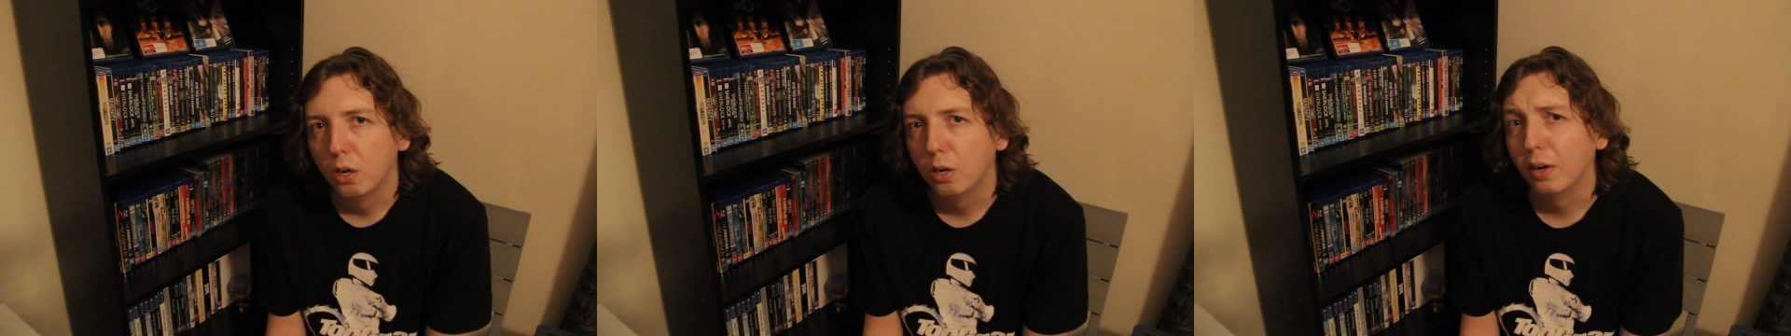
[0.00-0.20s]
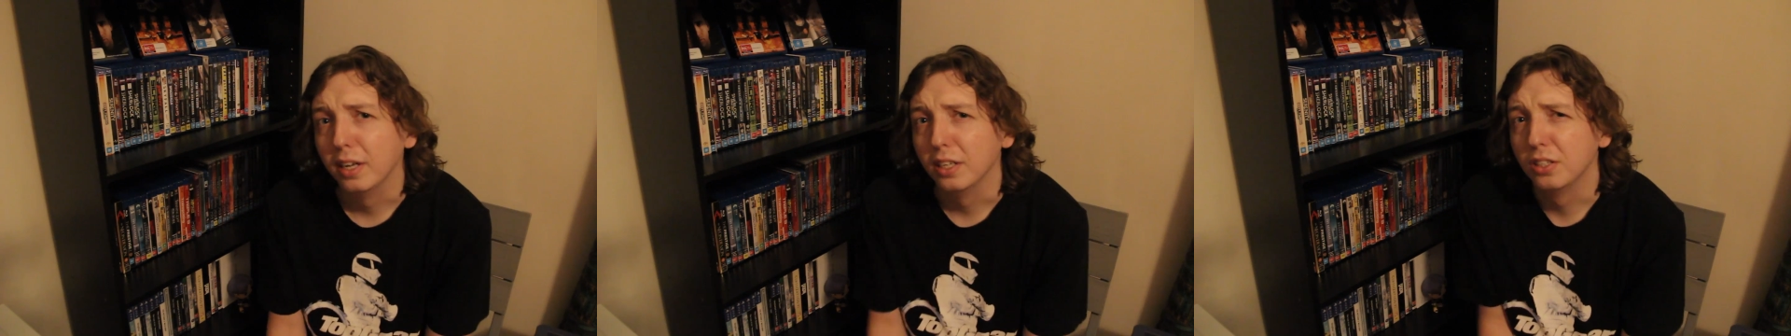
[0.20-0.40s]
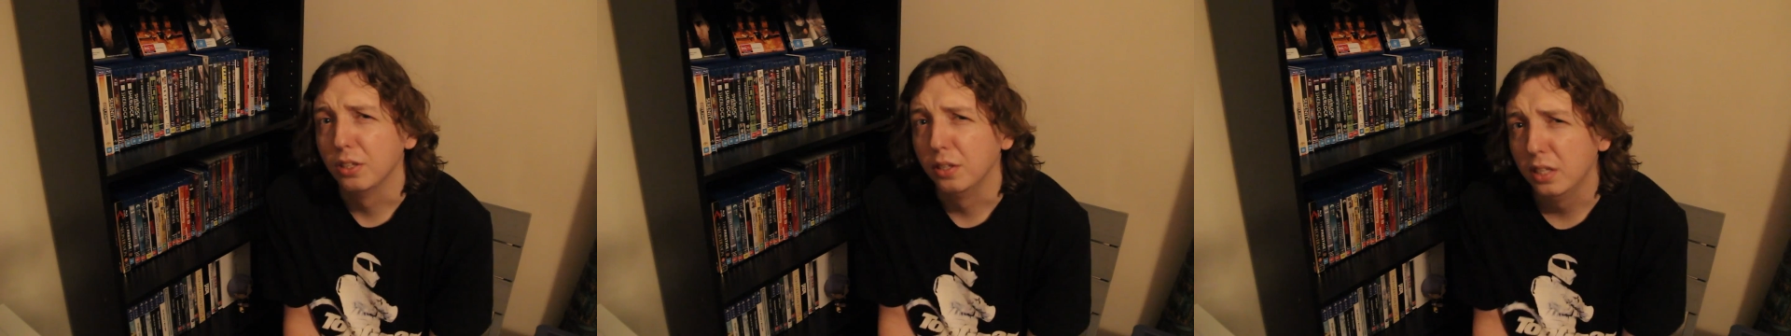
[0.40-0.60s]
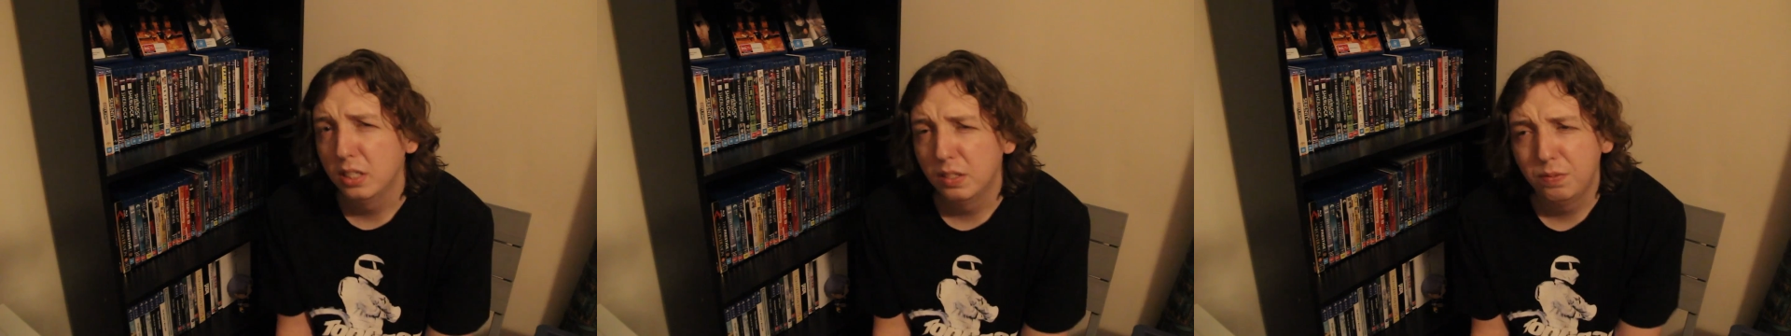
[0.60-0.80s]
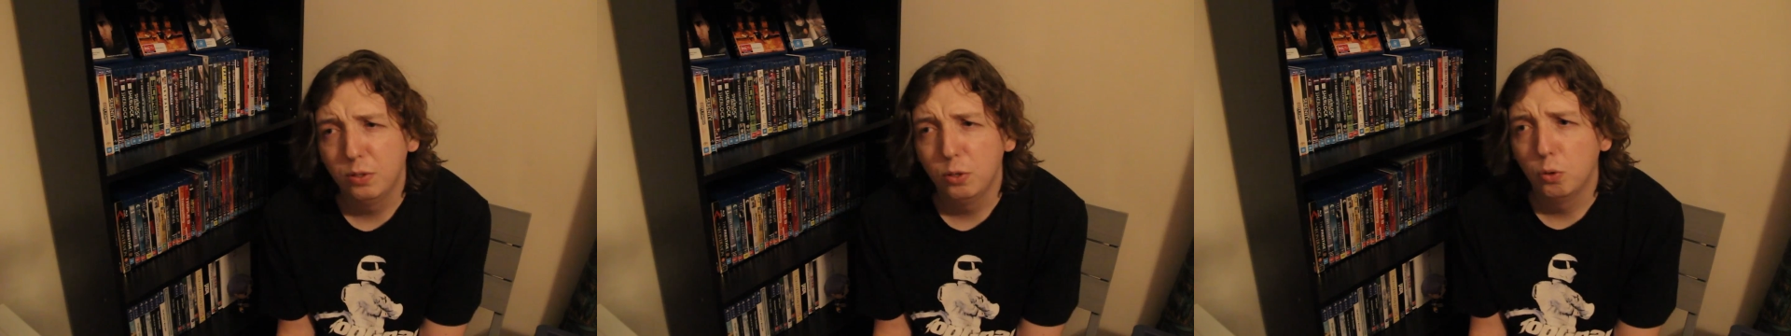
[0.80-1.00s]
Alright, so
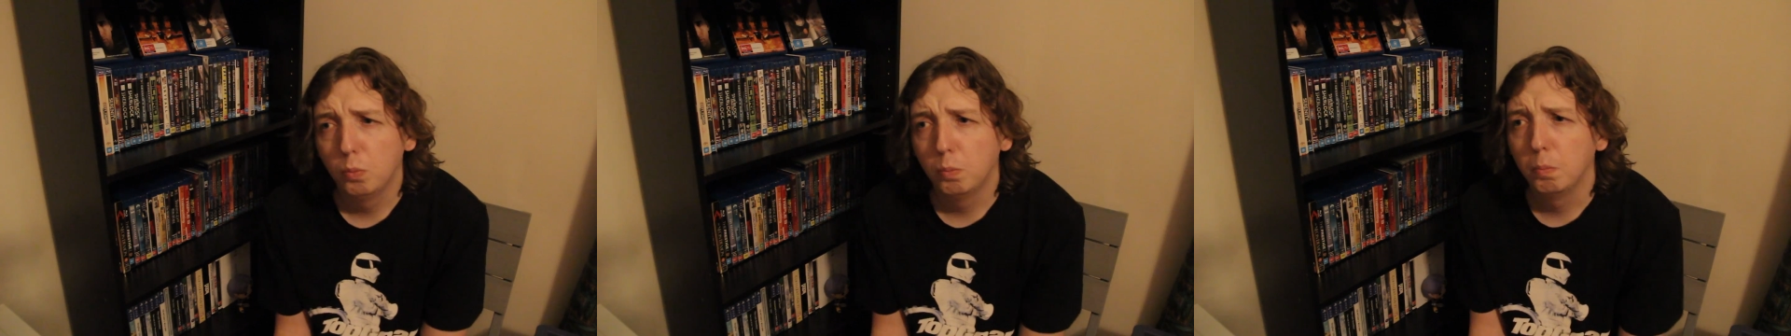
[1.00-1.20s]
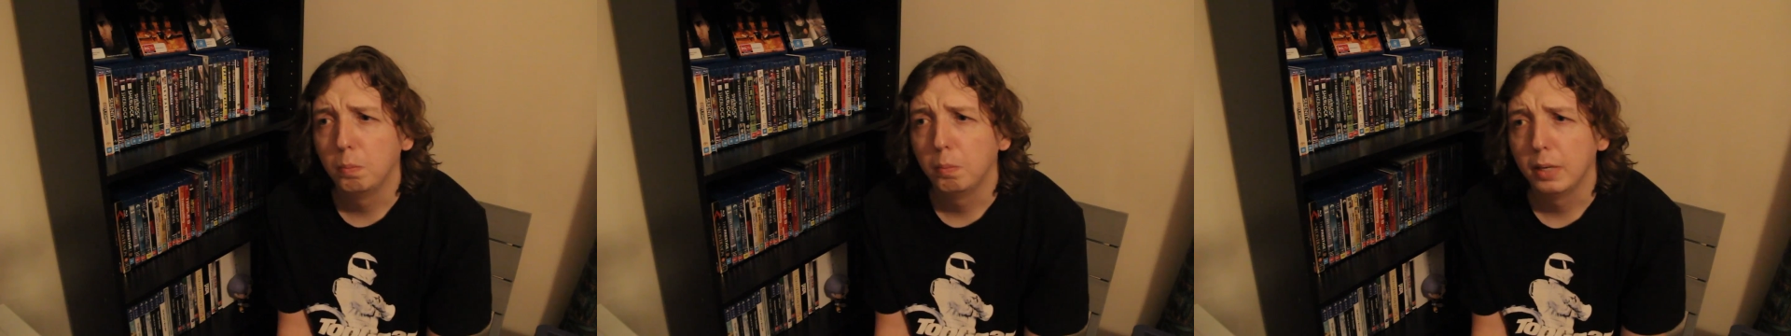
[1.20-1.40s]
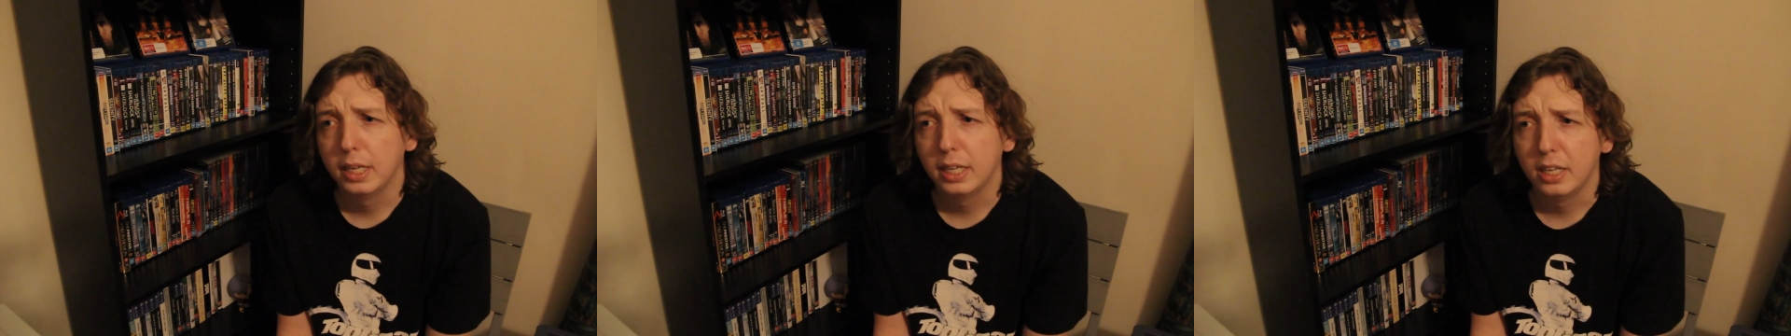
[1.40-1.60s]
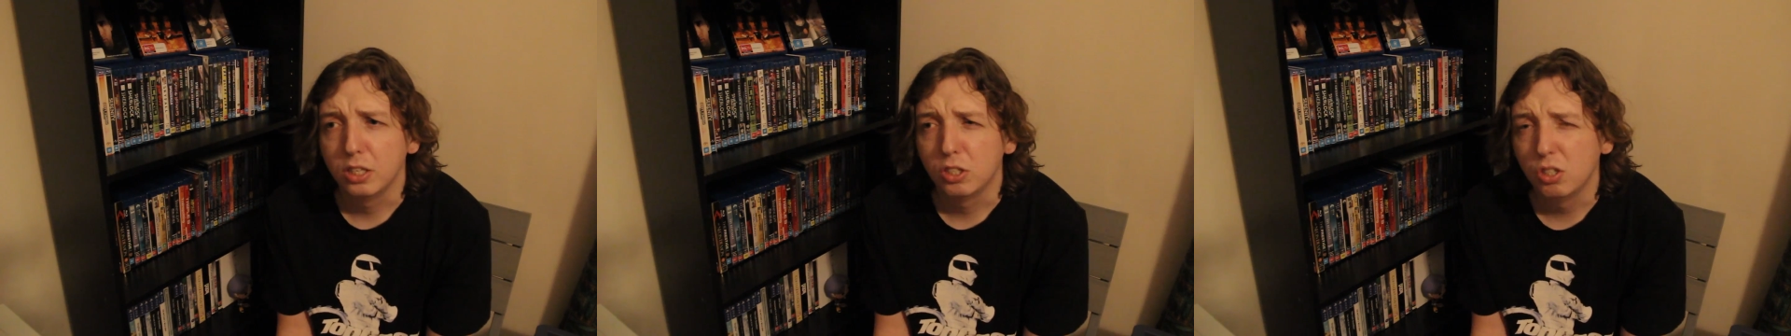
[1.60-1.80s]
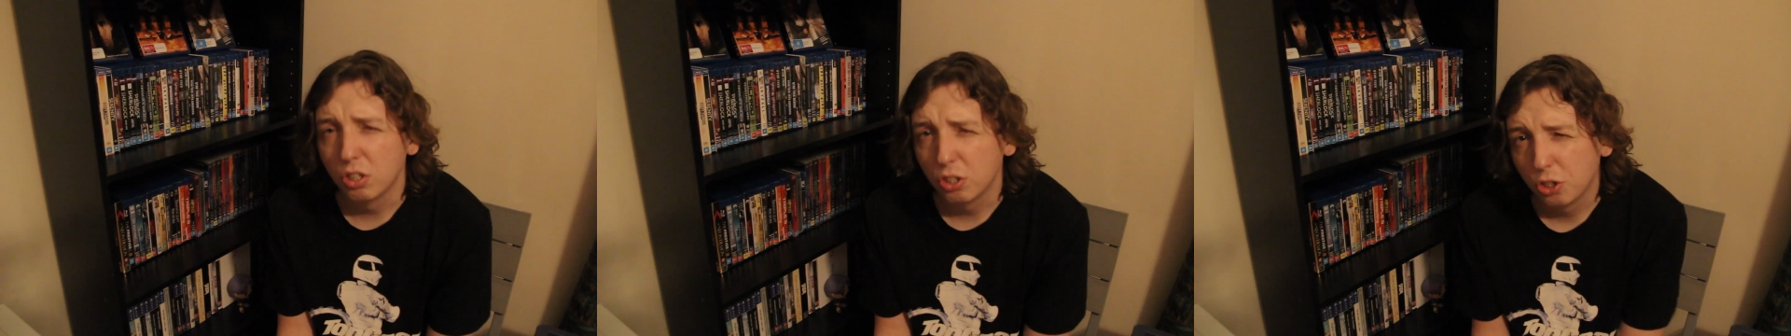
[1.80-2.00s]
this film
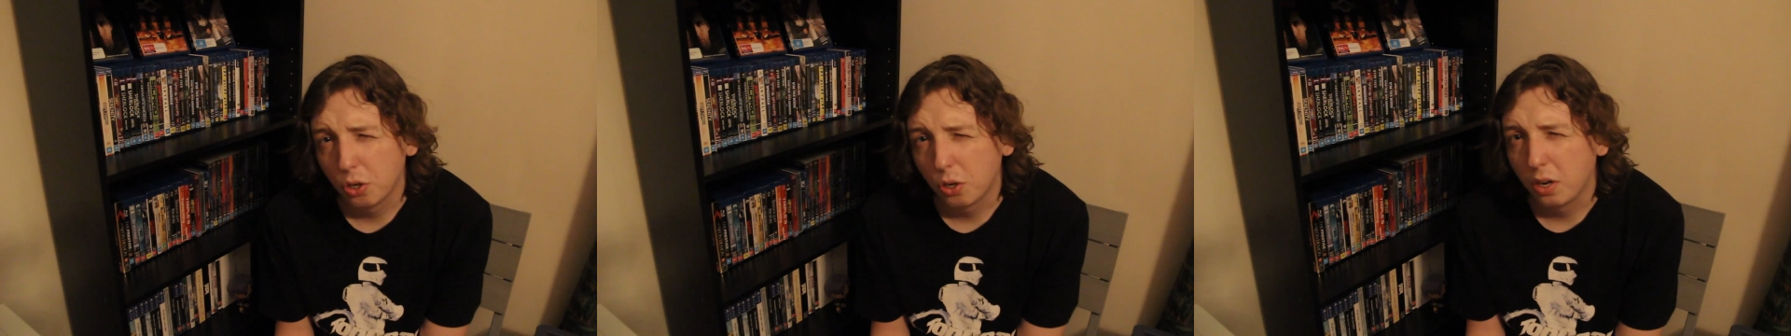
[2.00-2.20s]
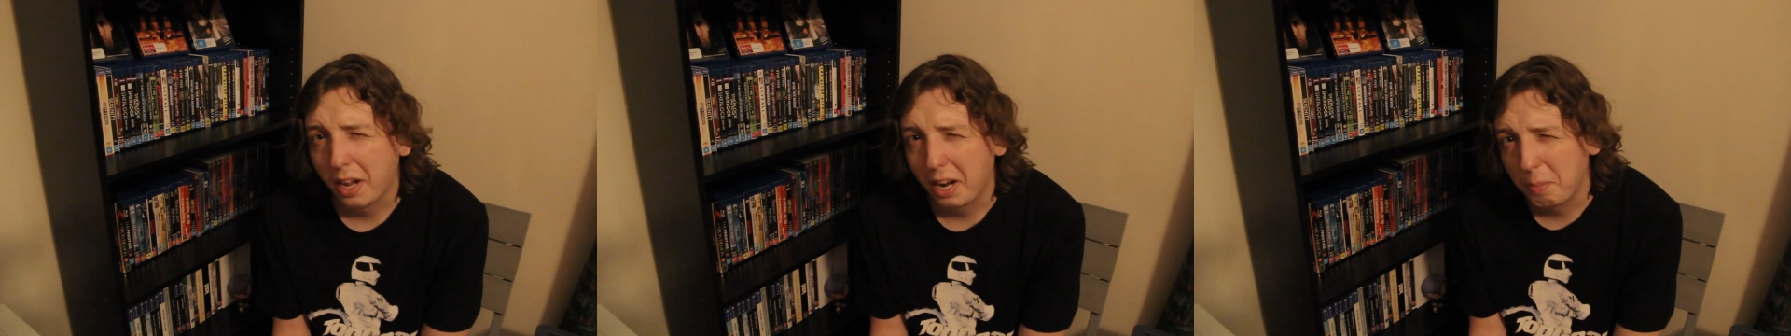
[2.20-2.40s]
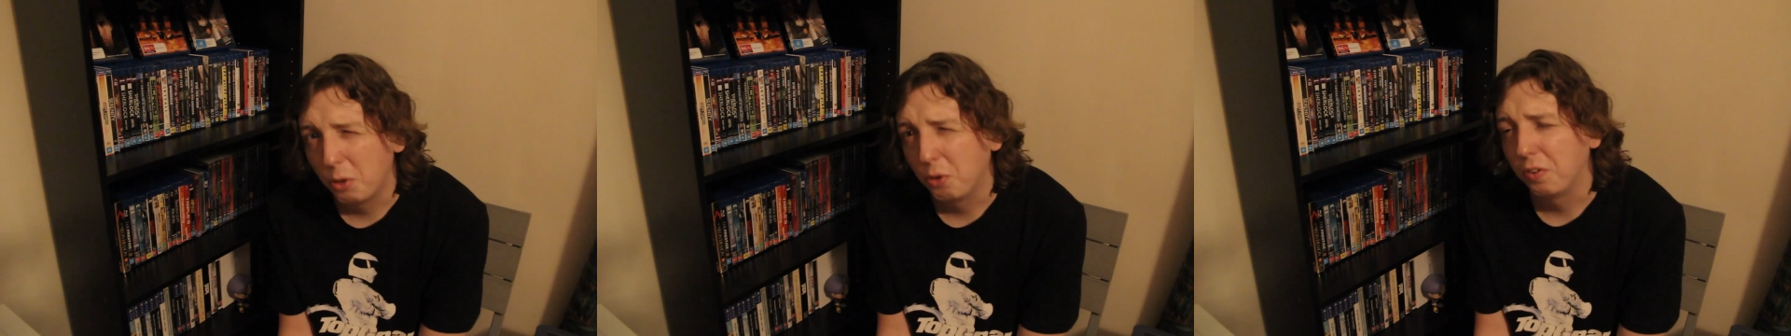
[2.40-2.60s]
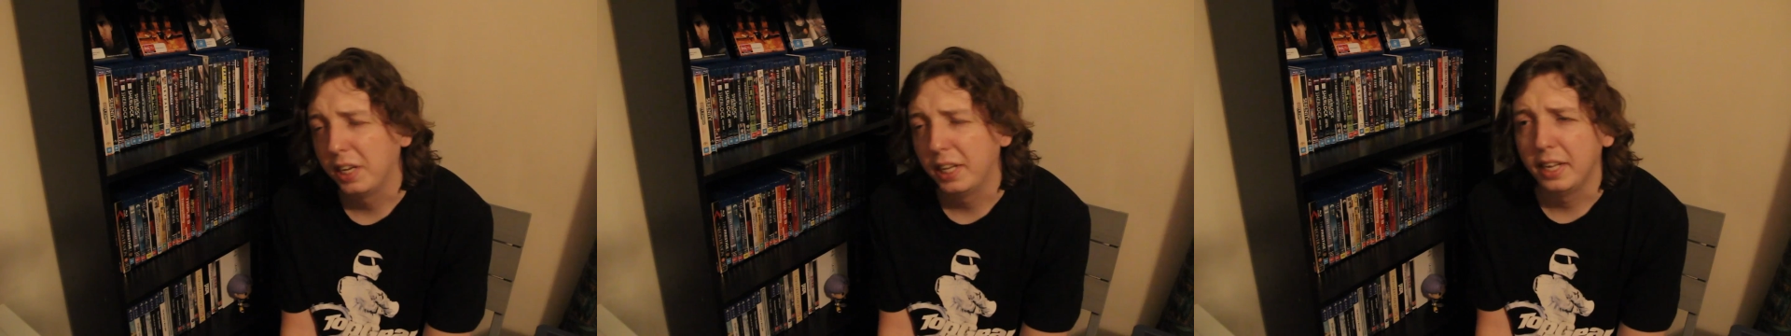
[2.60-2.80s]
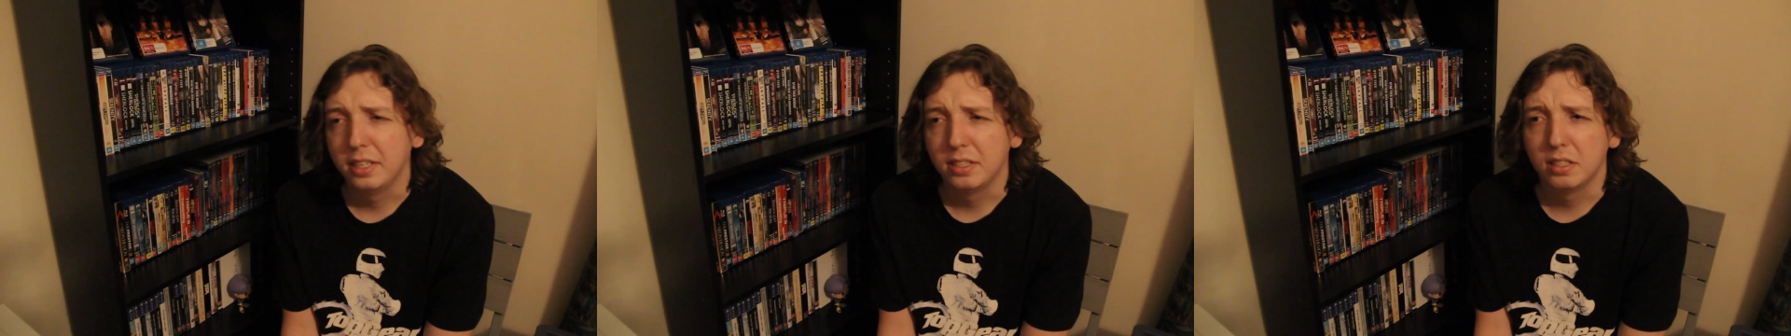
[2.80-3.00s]
is not shot on
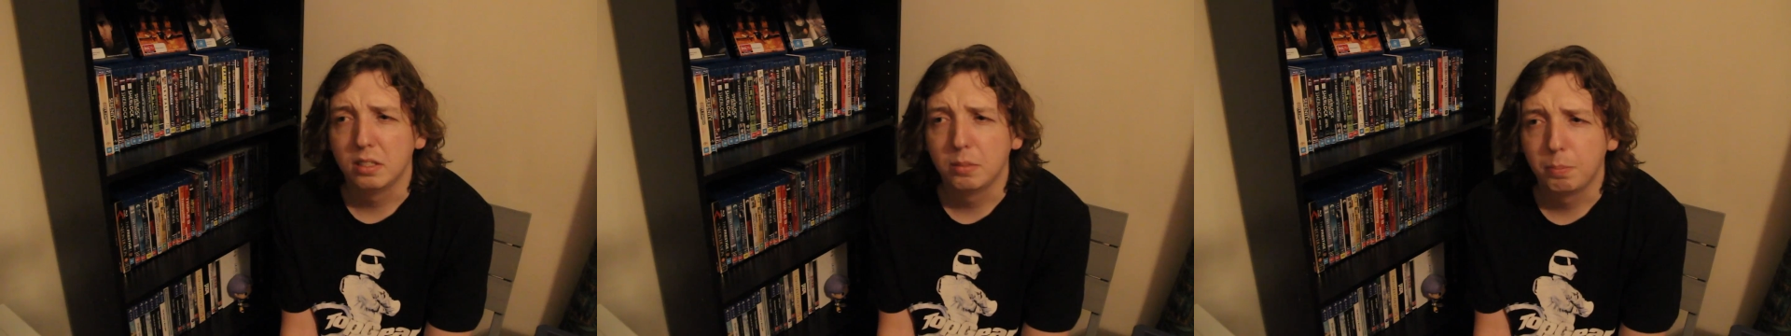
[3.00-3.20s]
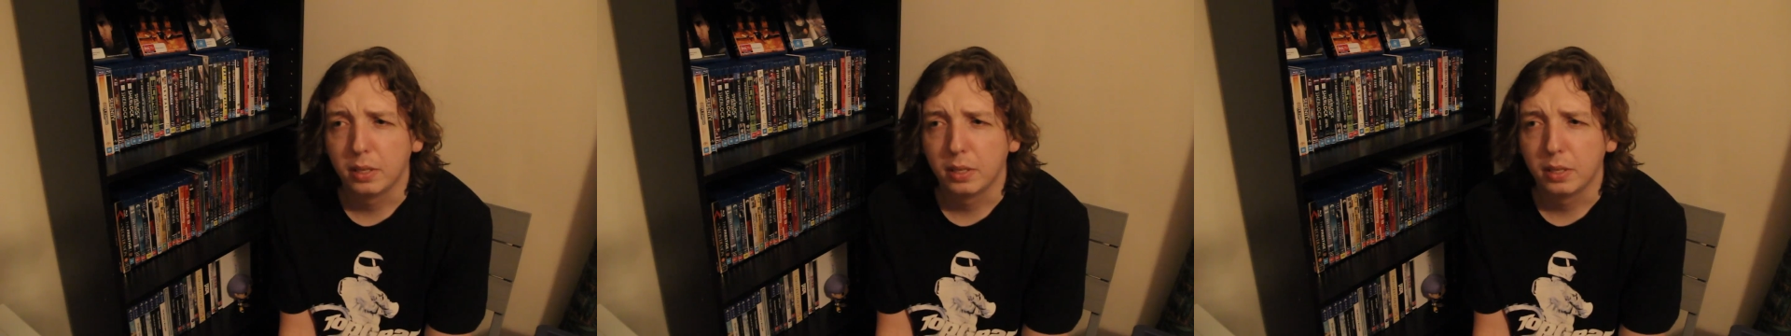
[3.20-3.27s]
anamorphic lenses,